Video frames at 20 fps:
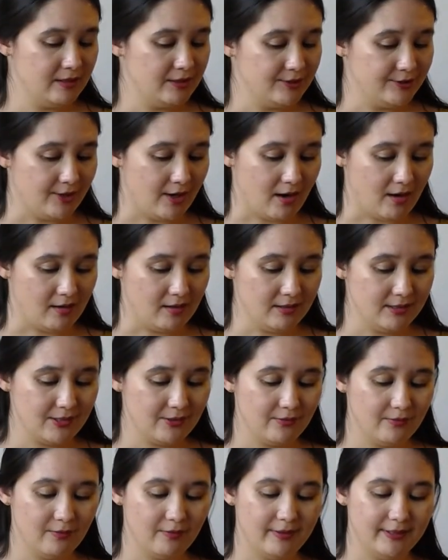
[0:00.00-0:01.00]
Charles,
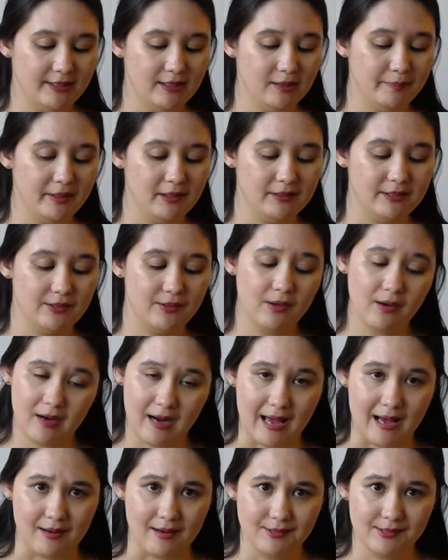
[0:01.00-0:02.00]
when you build your
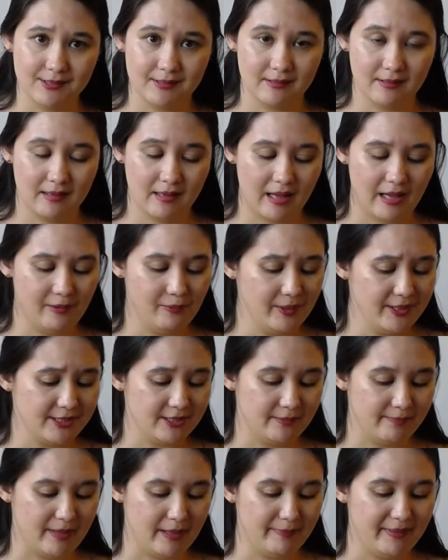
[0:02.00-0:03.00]
house, I wish
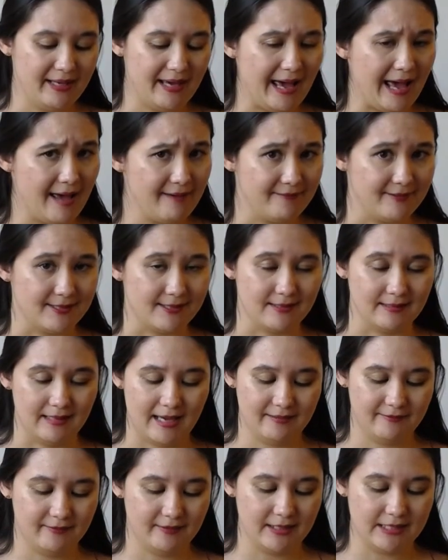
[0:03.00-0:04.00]
it may be half as
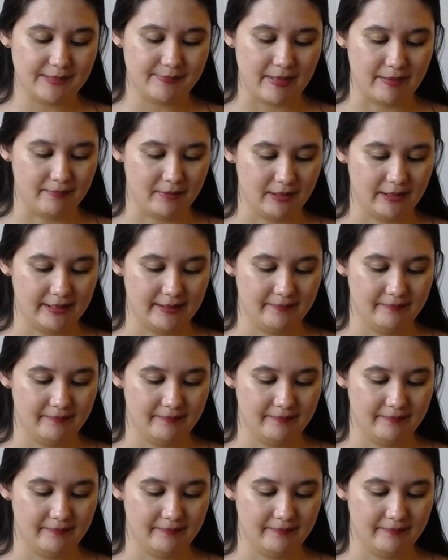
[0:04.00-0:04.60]
delightful as Pemberley.